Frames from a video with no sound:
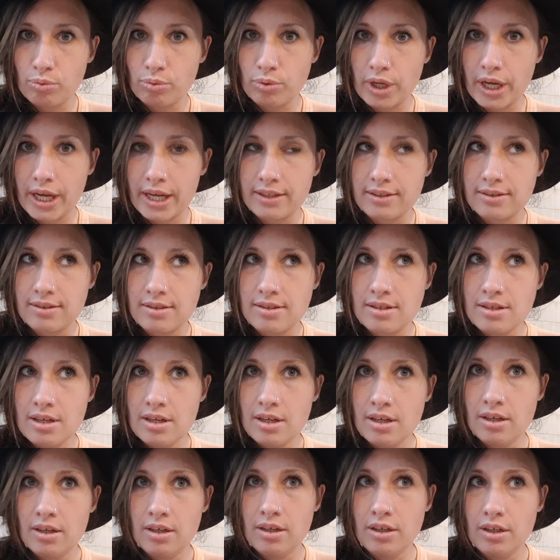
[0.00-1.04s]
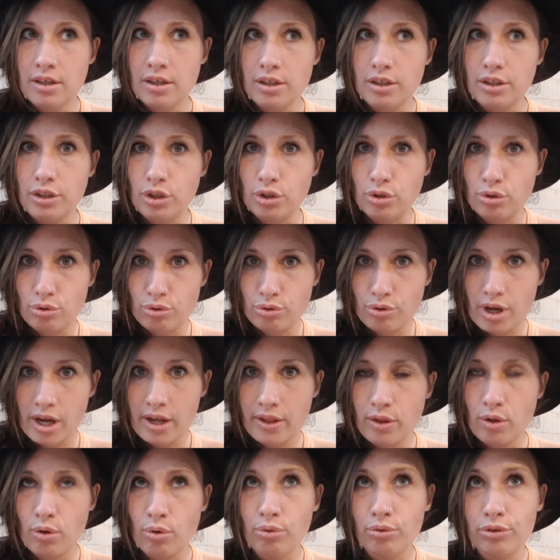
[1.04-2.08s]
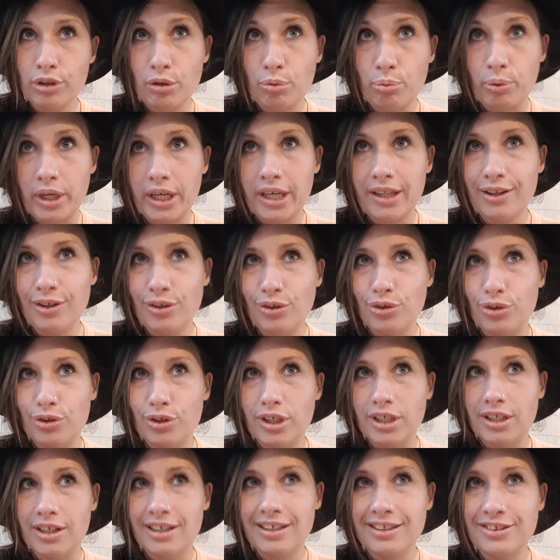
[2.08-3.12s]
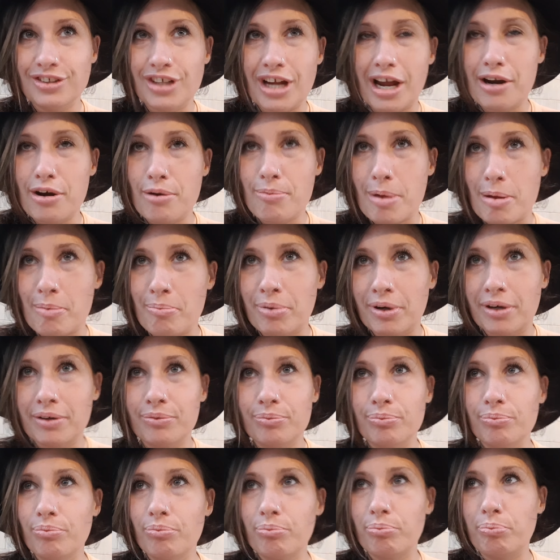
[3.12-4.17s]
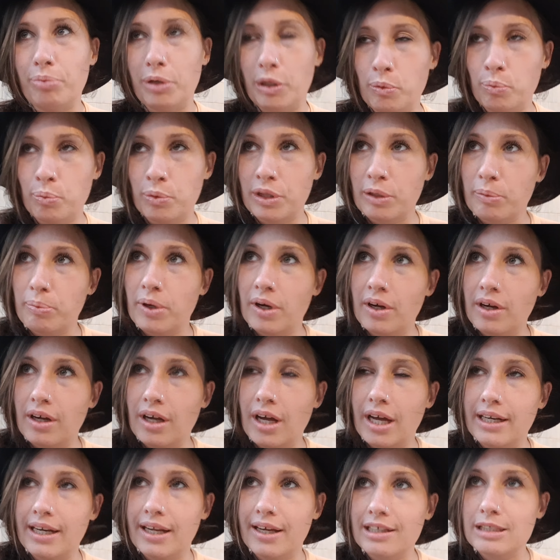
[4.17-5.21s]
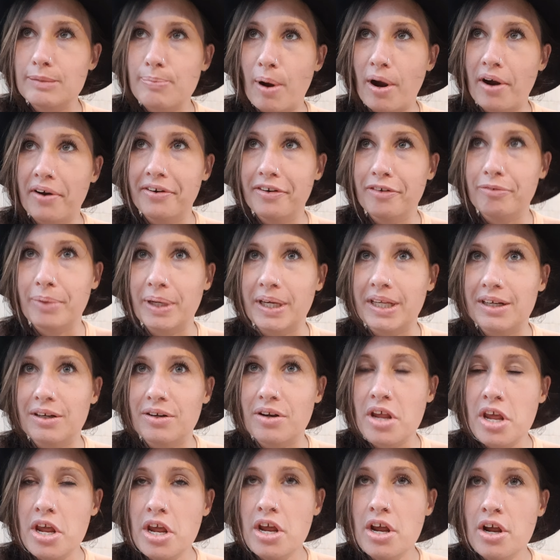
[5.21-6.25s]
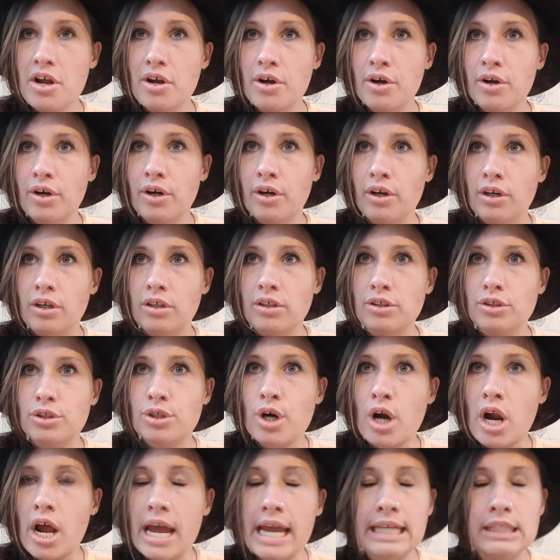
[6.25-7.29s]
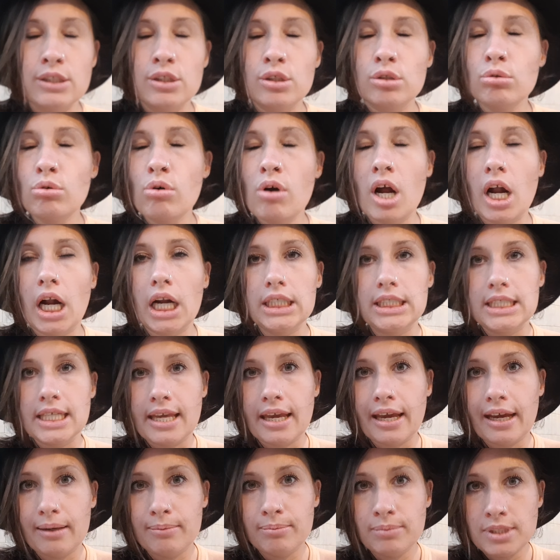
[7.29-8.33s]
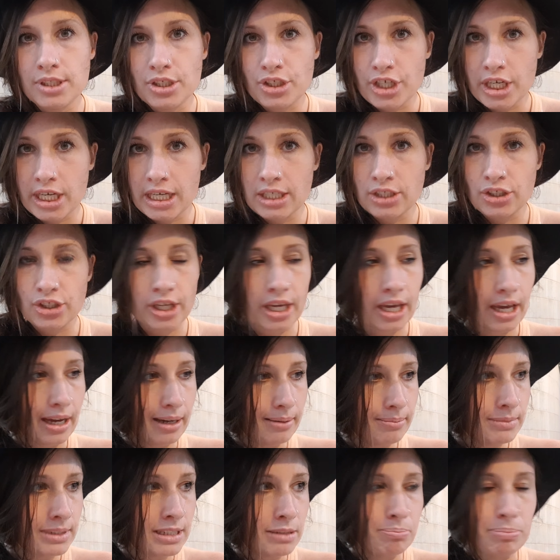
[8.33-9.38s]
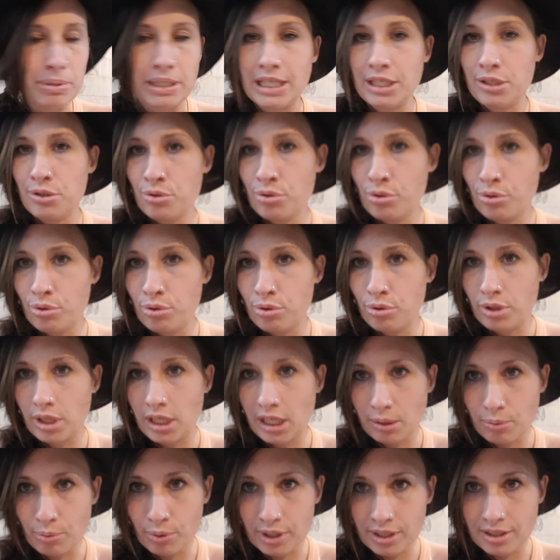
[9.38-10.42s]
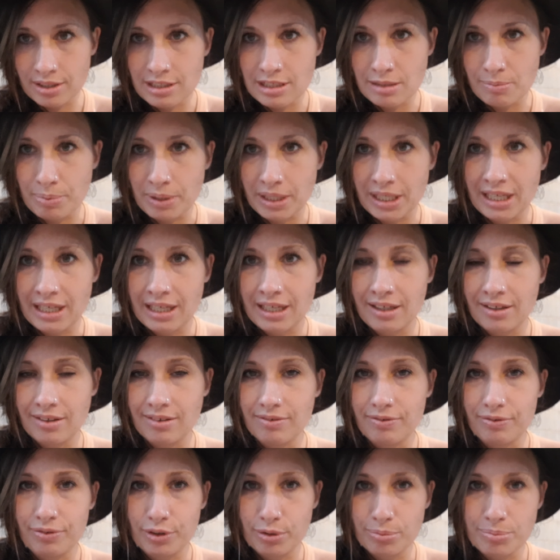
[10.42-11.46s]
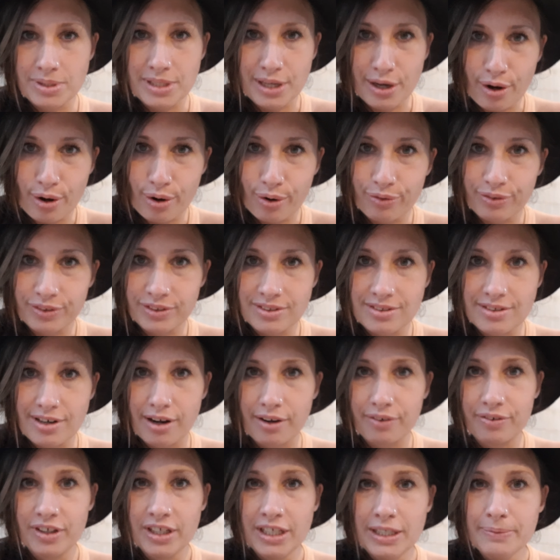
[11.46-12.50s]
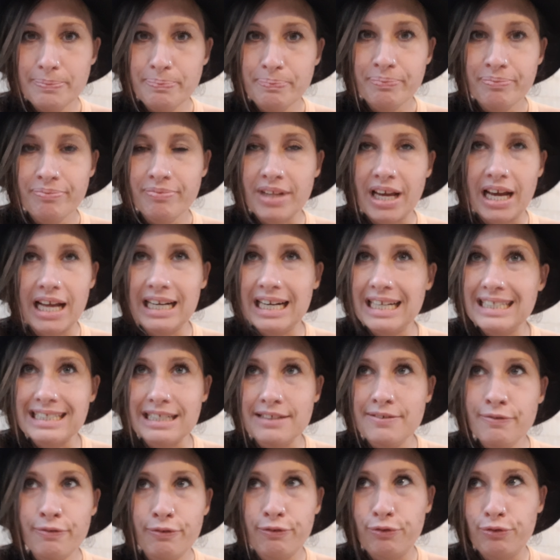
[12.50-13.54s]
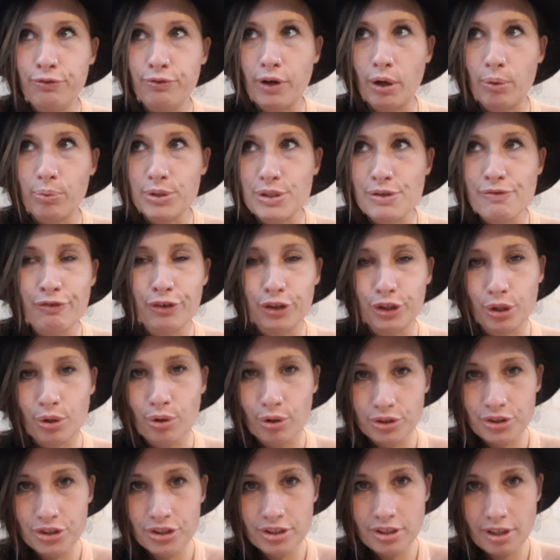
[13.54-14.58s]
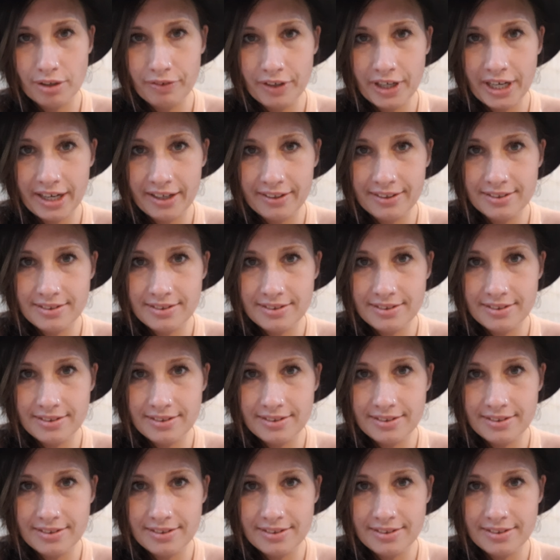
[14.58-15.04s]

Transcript: it's you. And the only way that you can, I remember being with an ex-partner of mine and trying so hard to get him to change and get him to be who he wanted to be for himself and stuff, and I wasn't fully conscious of it at the